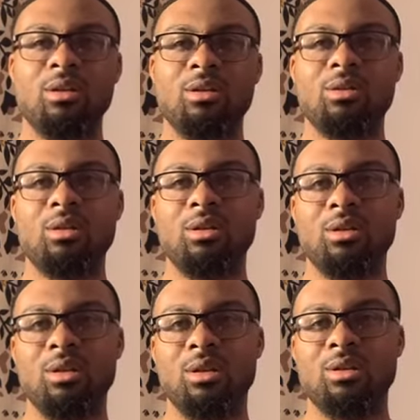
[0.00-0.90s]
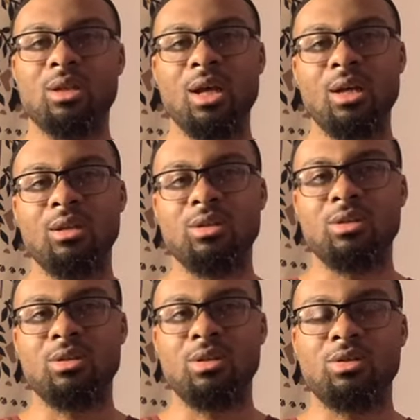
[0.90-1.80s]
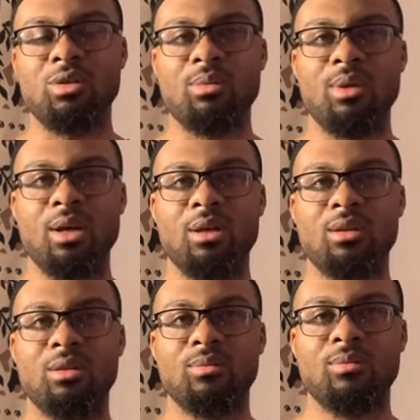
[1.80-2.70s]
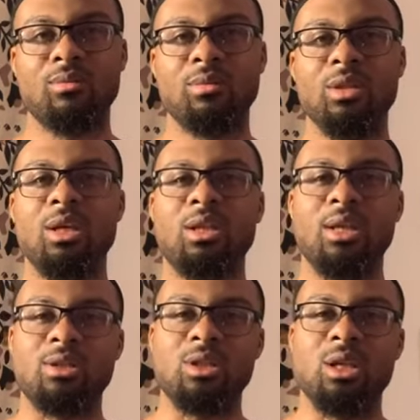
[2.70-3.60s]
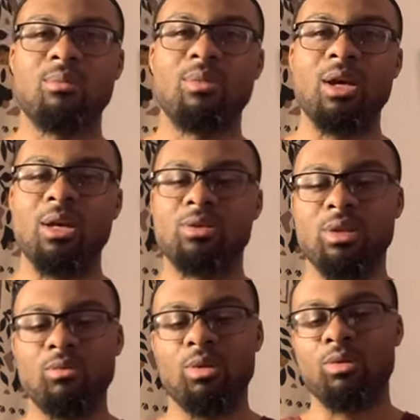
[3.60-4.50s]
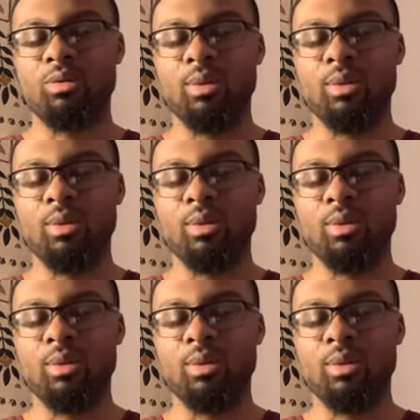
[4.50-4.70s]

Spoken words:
It's ihdinas, guide us to the straight path, and that same path, so that way we may